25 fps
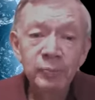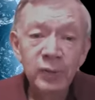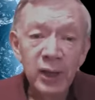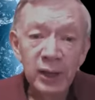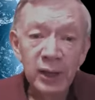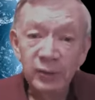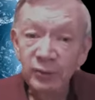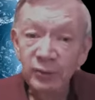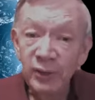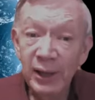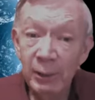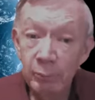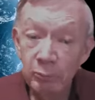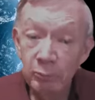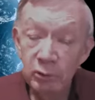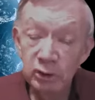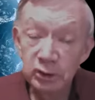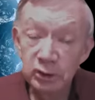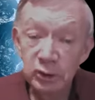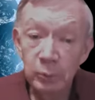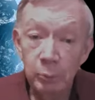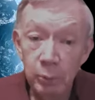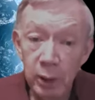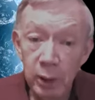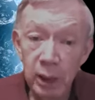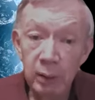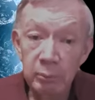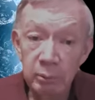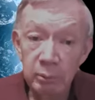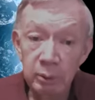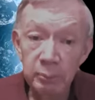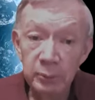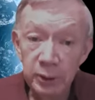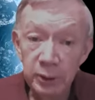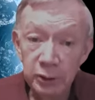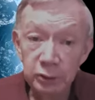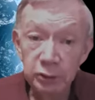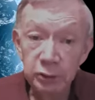And that was the
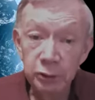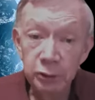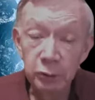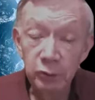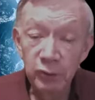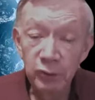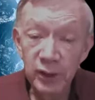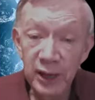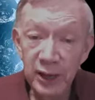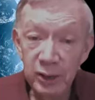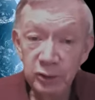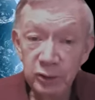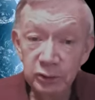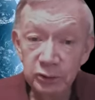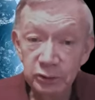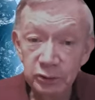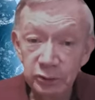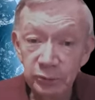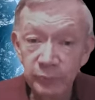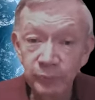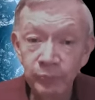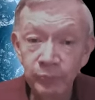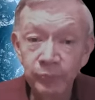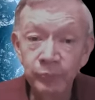problem in 2000.